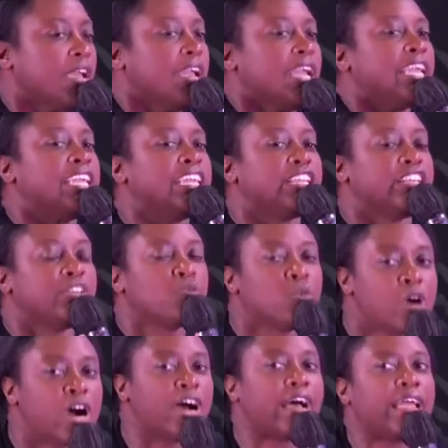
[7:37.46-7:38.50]
He
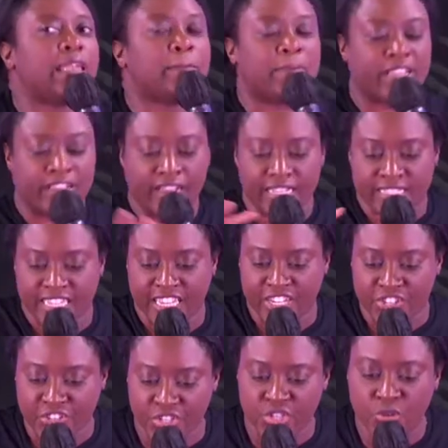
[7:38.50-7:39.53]
won because he
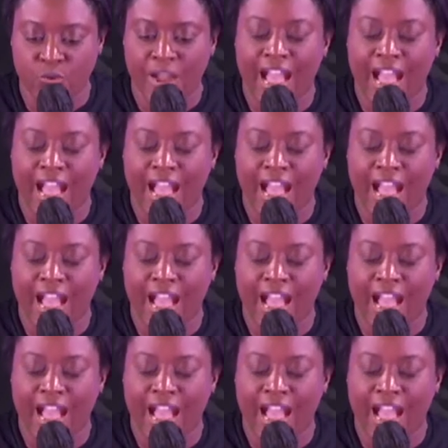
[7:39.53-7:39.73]
knew